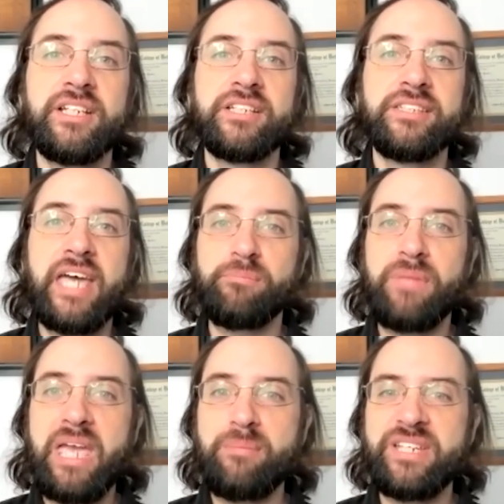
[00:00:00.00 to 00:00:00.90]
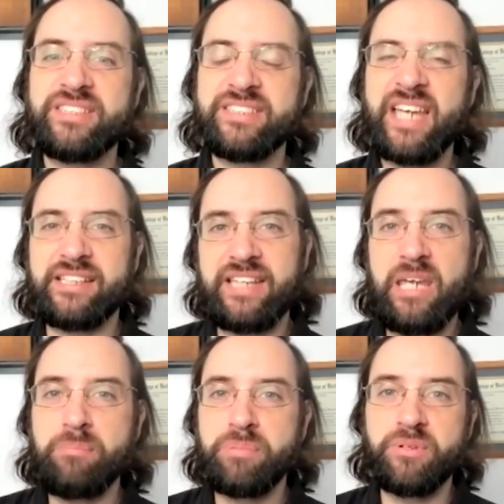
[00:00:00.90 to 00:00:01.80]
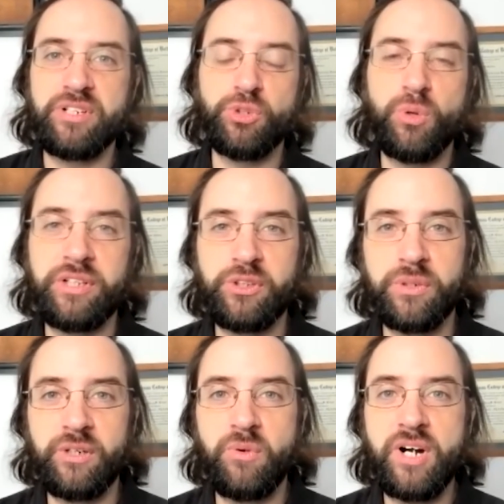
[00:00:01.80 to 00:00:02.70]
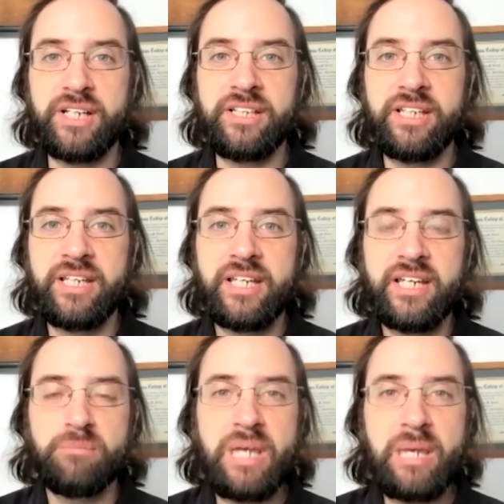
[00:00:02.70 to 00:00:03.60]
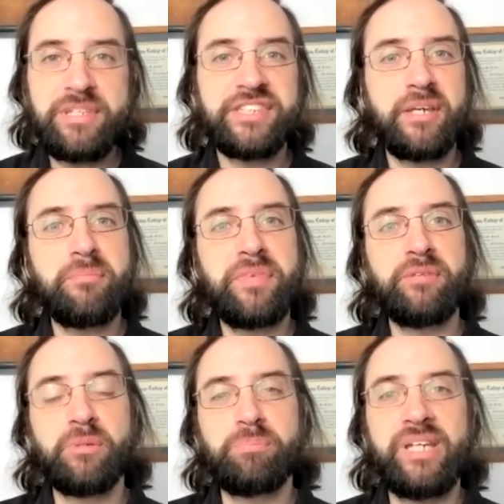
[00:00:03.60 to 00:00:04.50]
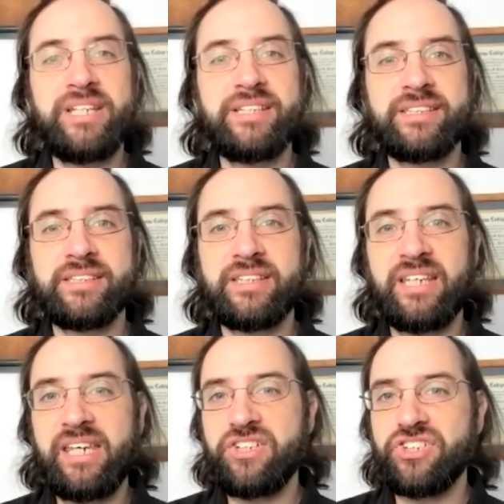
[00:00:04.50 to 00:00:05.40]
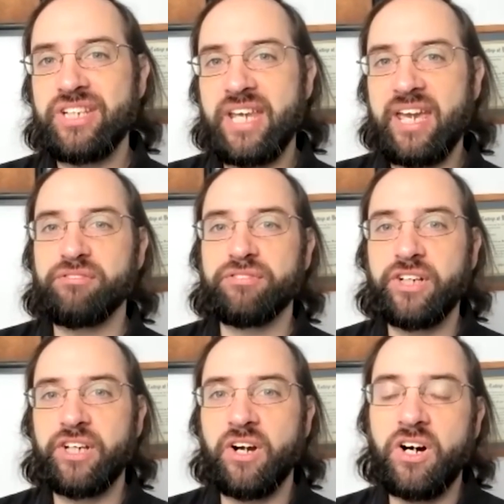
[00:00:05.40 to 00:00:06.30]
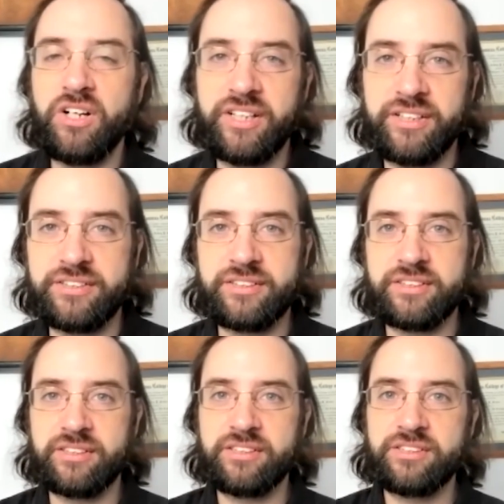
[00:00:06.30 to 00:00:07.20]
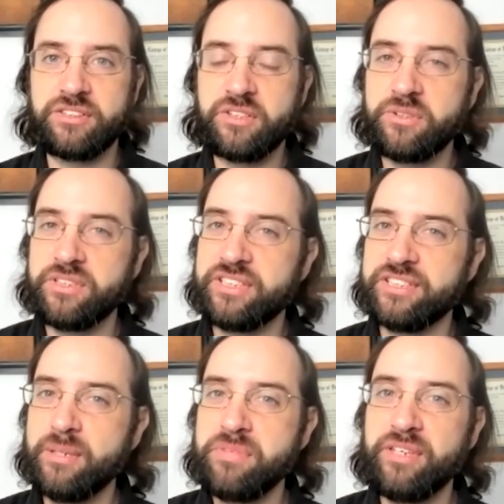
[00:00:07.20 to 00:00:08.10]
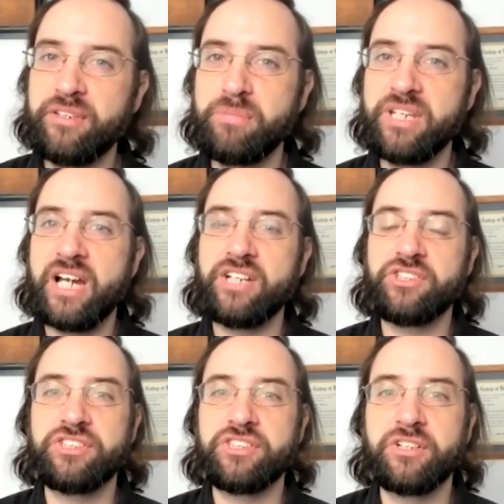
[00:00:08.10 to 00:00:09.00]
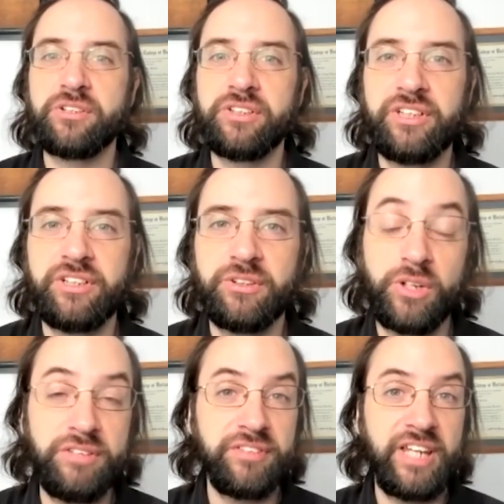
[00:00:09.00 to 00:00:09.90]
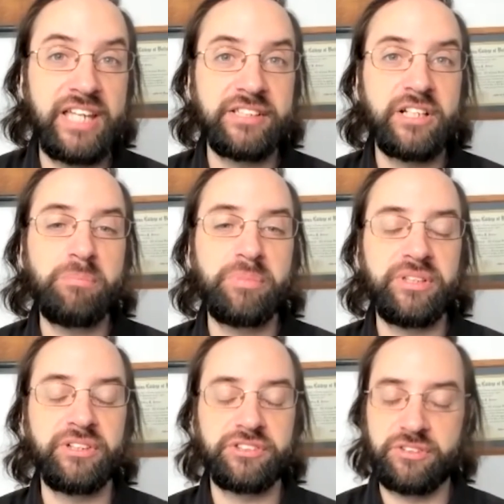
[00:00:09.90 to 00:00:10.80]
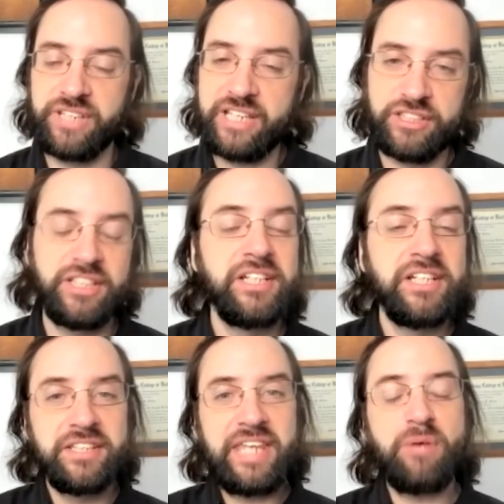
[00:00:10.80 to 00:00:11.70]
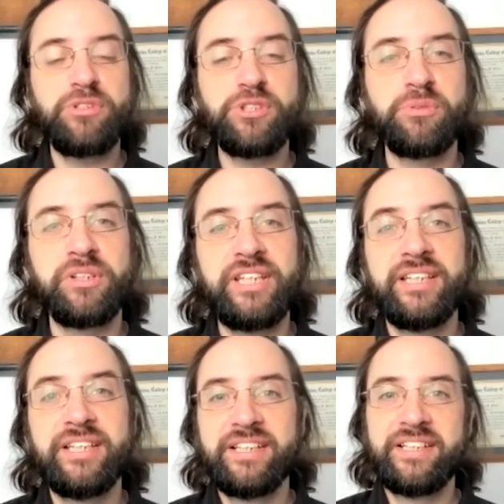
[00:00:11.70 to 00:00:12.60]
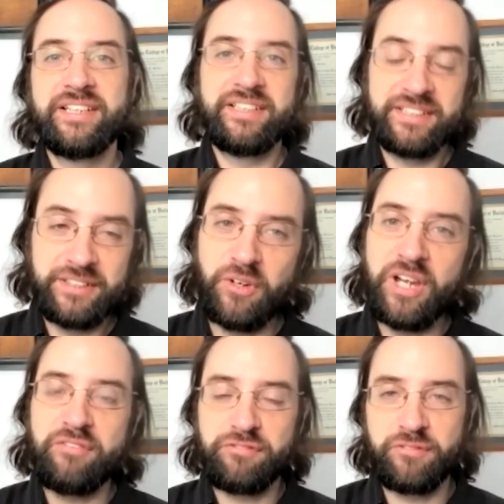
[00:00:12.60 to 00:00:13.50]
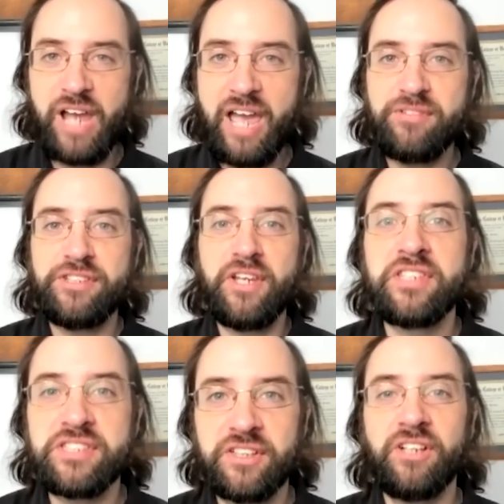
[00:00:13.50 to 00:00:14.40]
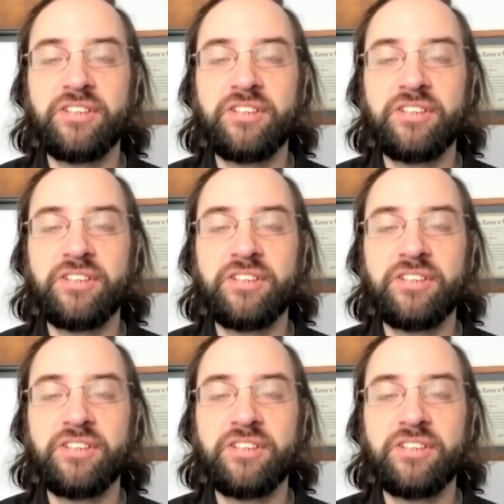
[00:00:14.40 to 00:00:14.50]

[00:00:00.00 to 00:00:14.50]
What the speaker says: that maybe it's not taper in 2021, maybe something repeats each and every August. So it's something beyond just the current year or even the last couple of years. So that was really, having done this a long